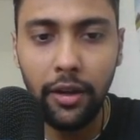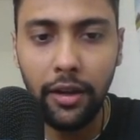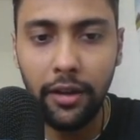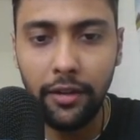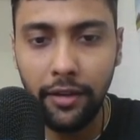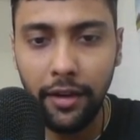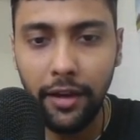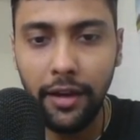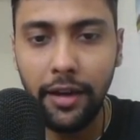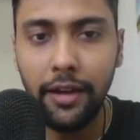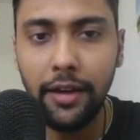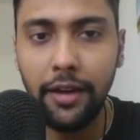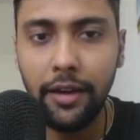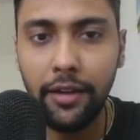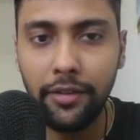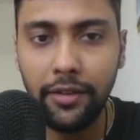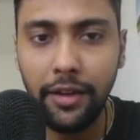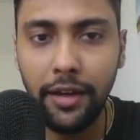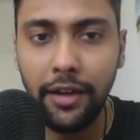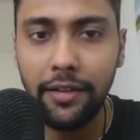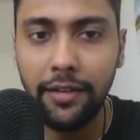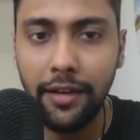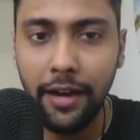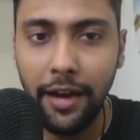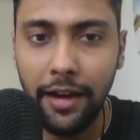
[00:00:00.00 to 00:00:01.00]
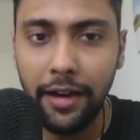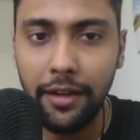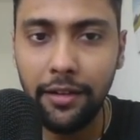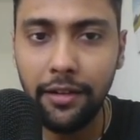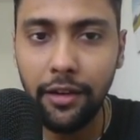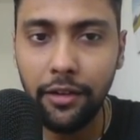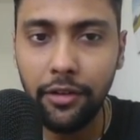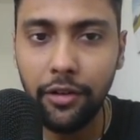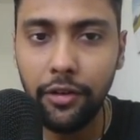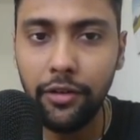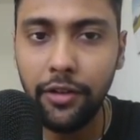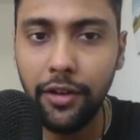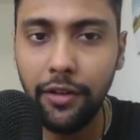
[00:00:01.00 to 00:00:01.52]
It's an interesting challenge.
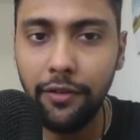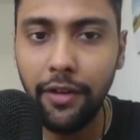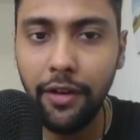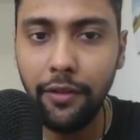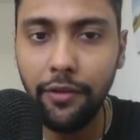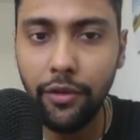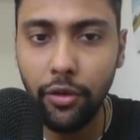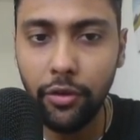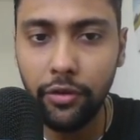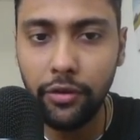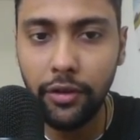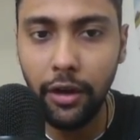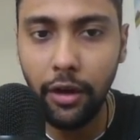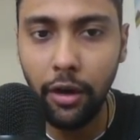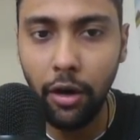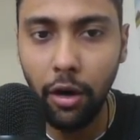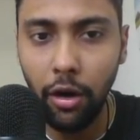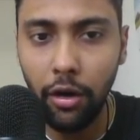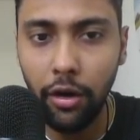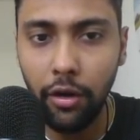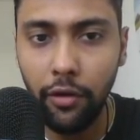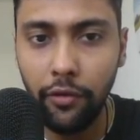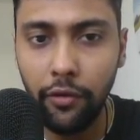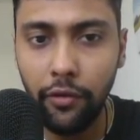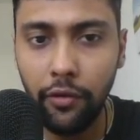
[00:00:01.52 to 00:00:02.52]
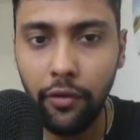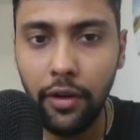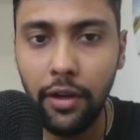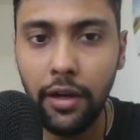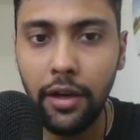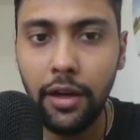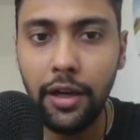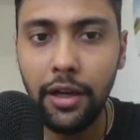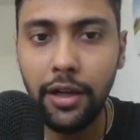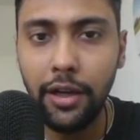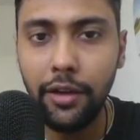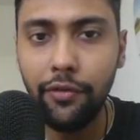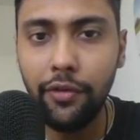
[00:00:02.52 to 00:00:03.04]
As you see, we have used a lot of
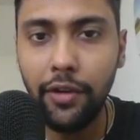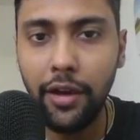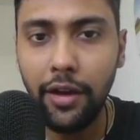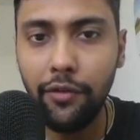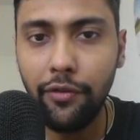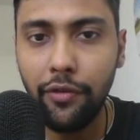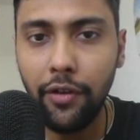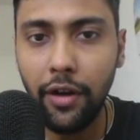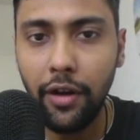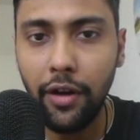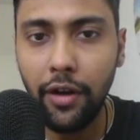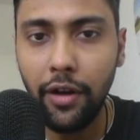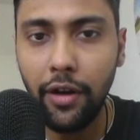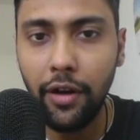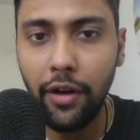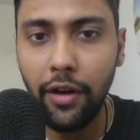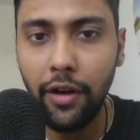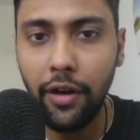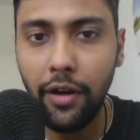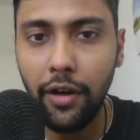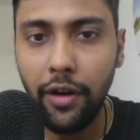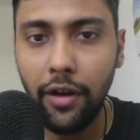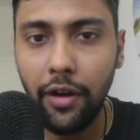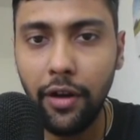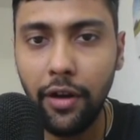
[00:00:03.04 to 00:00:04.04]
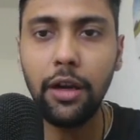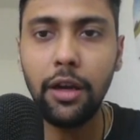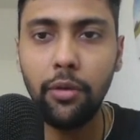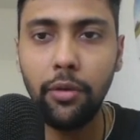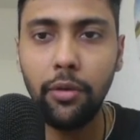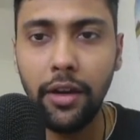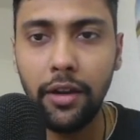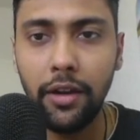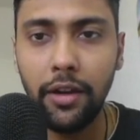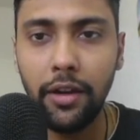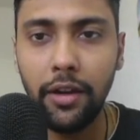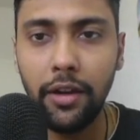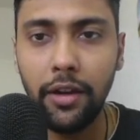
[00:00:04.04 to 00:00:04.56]
different functions and
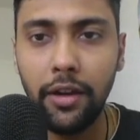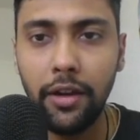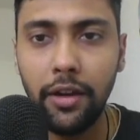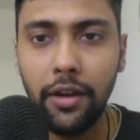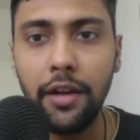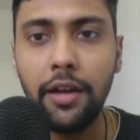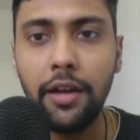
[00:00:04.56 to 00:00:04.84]
calculations.